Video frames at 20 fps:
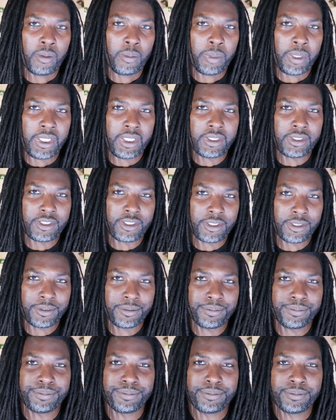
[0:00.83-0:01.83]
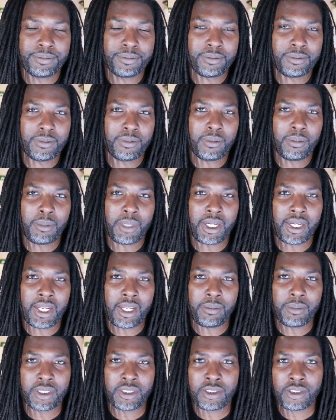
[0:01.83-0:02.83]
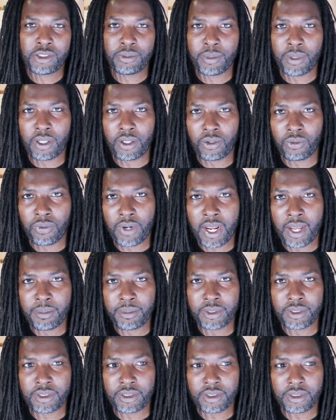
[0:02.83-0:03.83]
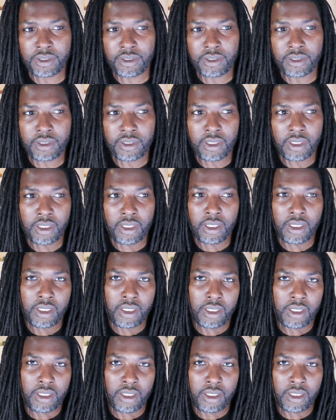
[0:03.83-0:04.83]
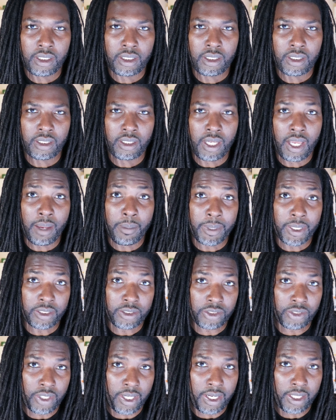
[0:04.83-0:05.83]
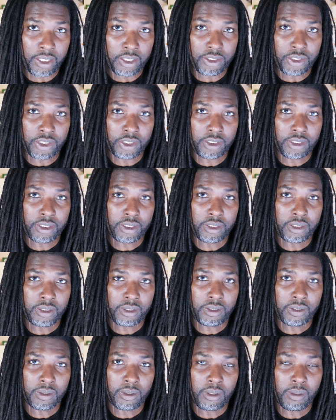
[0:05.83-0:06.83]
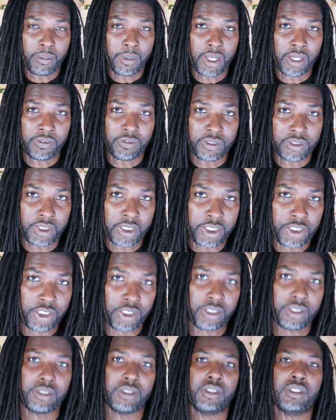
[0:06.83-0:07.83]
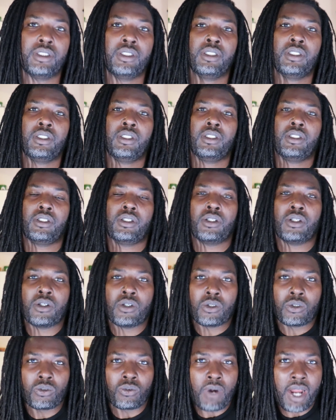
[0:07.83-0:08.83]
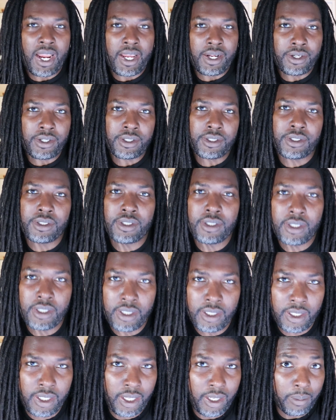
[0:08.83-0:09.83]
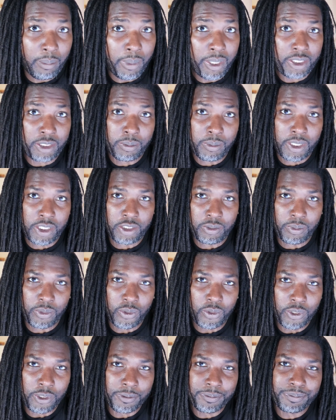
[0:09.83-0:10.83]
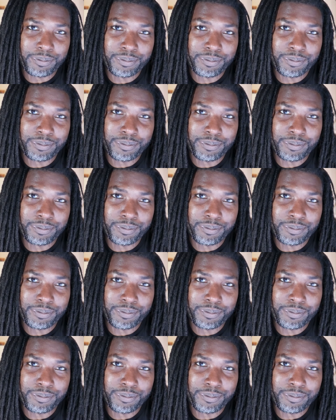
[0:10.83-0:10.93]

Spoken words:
Peace. My name is Jamal Robinson. I'm an astrologer, metaphysician, writer, and much, much more.